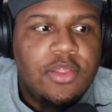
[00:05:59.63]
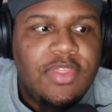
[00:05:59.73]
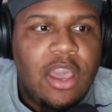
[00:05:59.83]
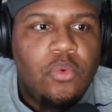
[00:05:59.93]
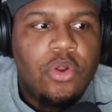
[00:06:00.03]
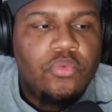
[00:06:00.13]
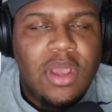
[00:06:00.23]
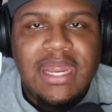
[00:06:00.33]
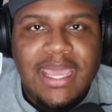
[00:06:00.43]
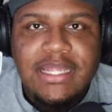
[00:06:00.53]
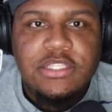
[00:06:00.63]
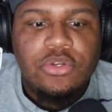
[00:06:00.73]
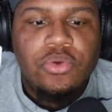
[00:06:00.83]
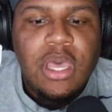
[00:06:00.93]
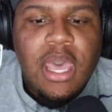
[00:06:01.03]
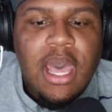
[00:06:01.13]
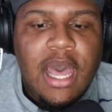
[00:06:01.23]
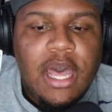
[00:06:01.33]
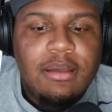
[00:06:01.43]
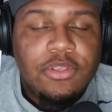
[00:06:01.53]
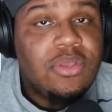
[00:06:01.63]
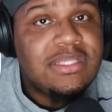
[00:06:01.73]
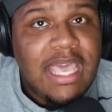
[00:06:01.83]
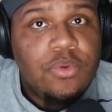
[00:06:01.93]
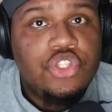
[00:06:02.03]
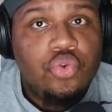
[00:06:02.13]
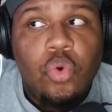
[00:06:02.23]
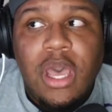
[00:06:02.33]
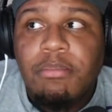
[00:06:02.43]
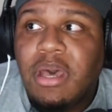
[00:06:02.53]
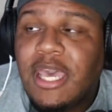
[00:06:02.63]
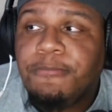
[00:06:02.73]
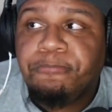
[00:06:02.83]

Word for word: that we're running into. Um, you can say what you want, but